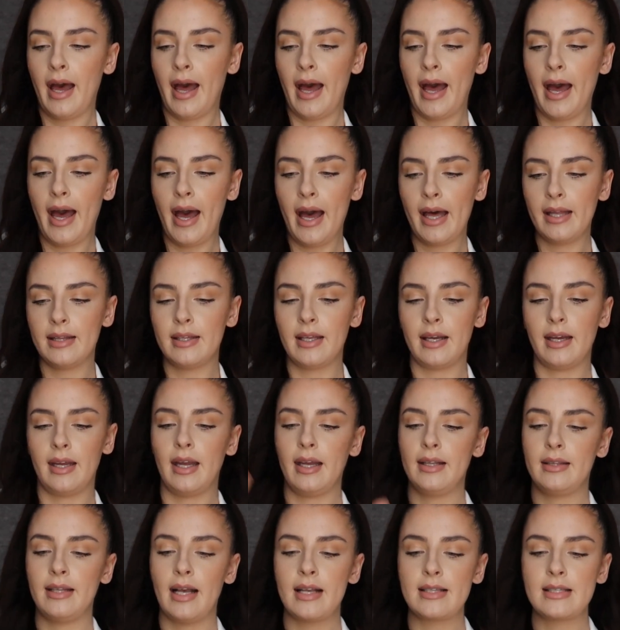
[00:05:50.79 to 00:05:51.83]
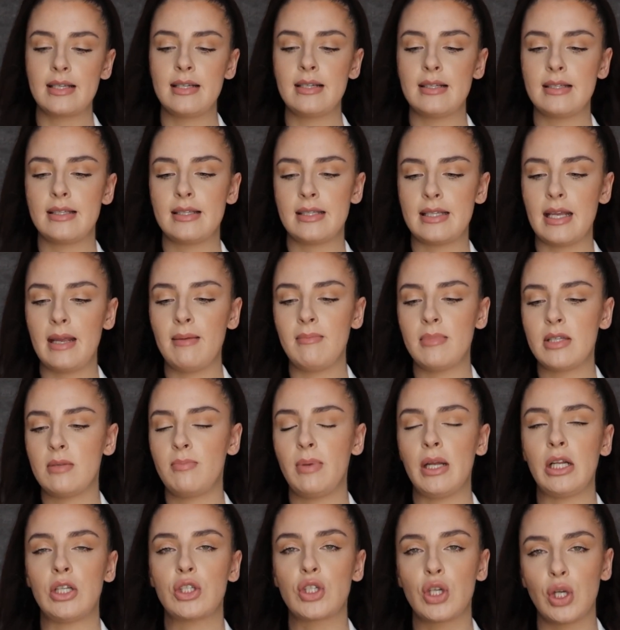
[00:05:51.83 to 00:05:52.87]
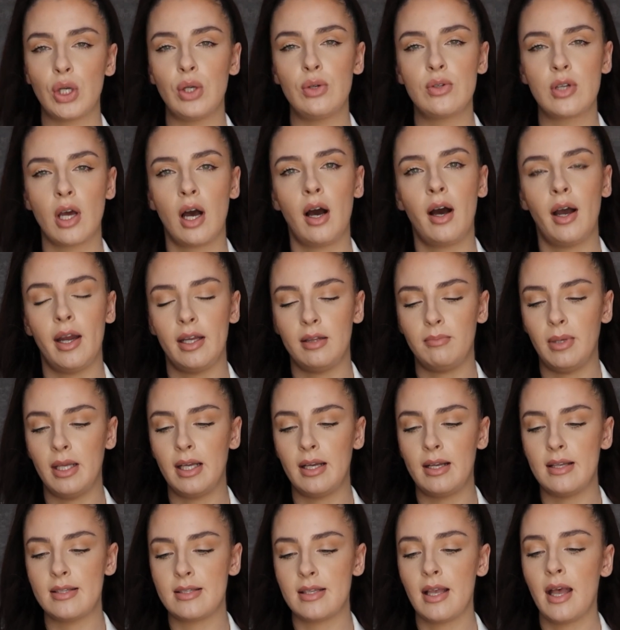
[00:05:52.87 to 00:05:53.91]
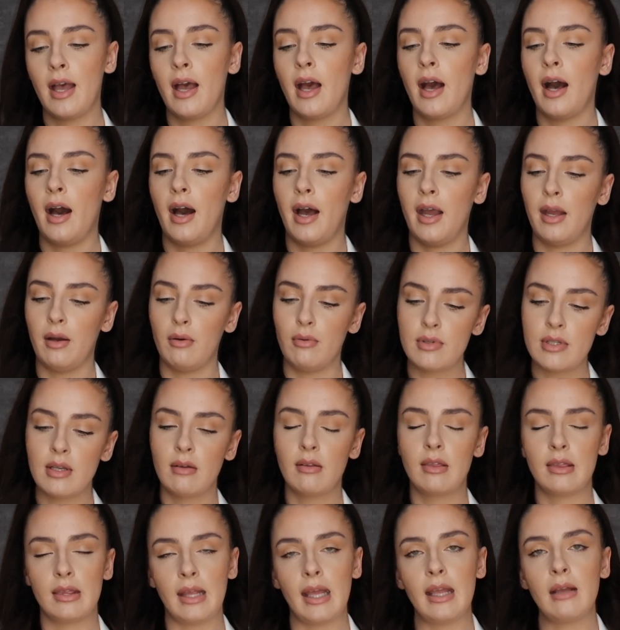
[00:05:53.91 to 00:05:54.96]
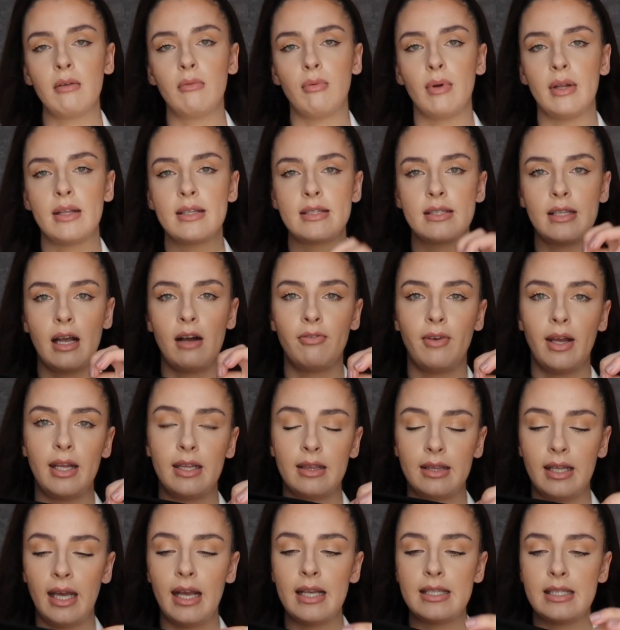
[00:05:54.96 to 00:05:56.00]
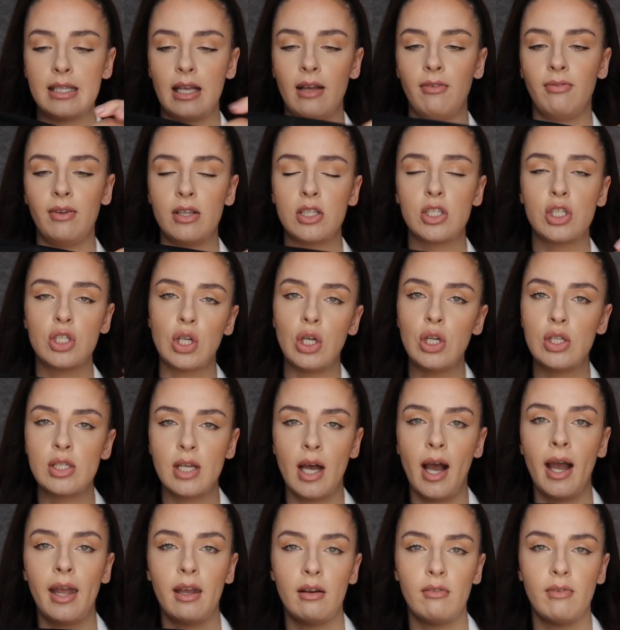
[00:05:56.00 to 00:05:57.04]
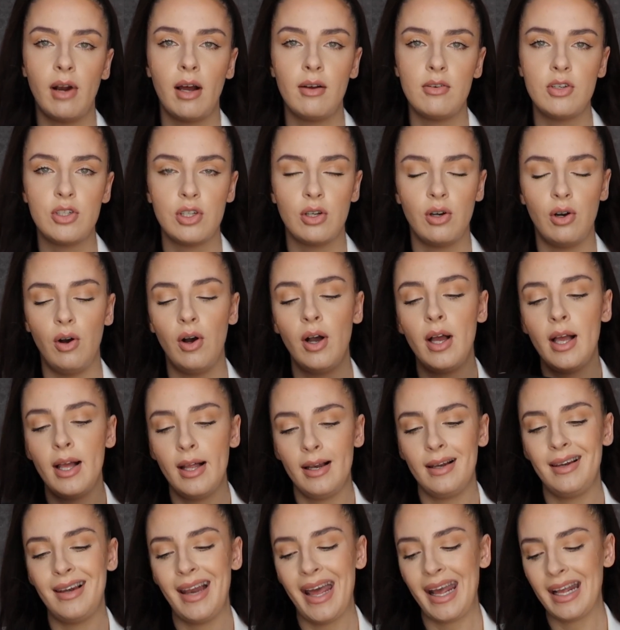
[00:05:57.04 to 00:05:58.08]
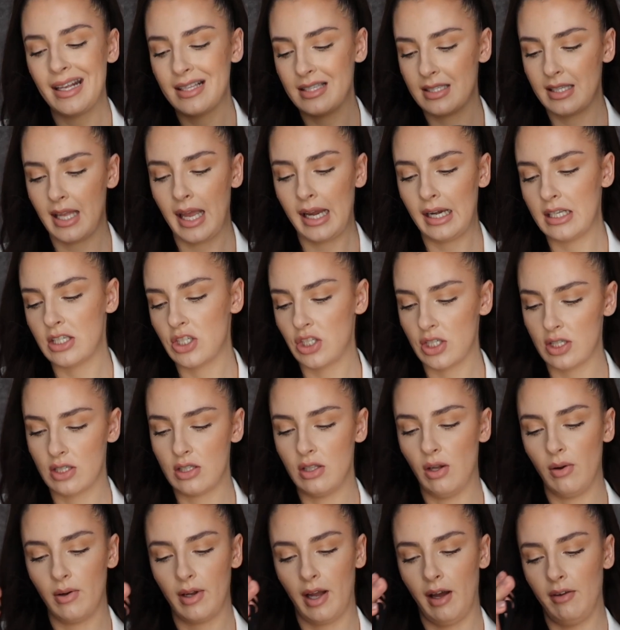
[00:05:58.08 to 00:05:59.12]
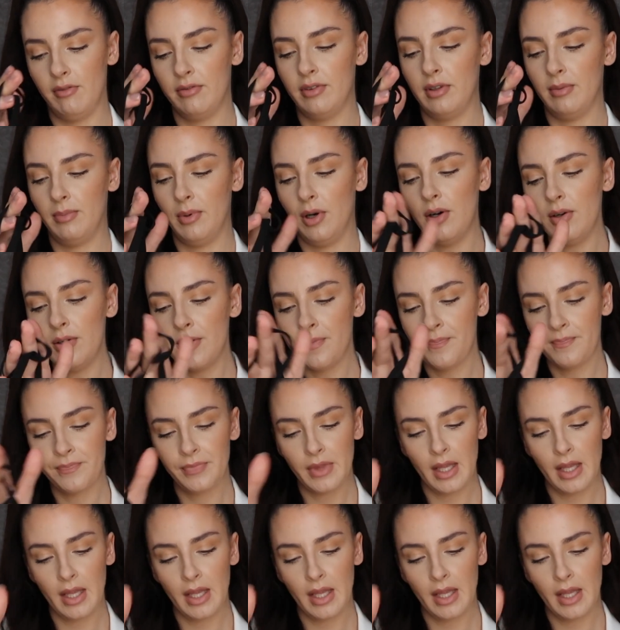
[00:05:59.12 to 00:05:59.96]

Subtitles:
And it doesn't seem to be too tight, because I also think with stuff like this, if it's too tight around your legs, then it's just not comfortable.